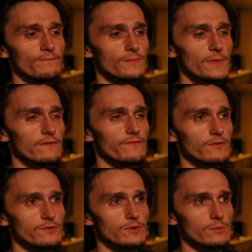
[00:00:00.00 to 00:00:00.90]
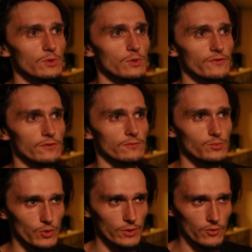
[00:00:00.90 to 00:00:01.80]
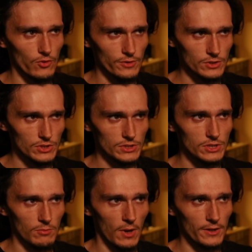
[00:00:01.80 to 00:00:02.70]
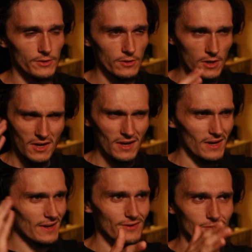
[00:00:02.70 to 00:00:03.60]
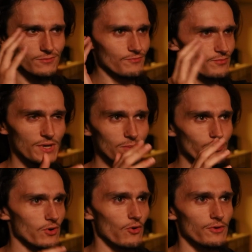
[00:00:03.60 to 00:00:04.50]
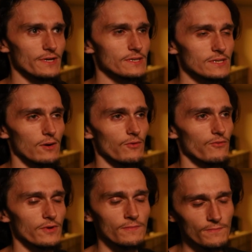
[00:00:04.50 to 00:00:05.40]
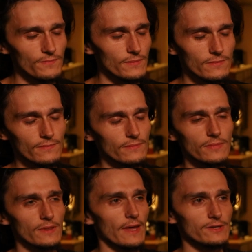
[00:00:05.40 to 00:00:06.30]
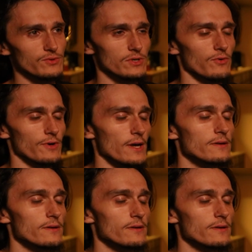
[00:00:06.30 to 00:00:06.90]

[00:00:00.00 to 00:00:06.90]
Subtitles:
if you're screen recording just your monitor, it'll keep recording itself, and that's what's going on.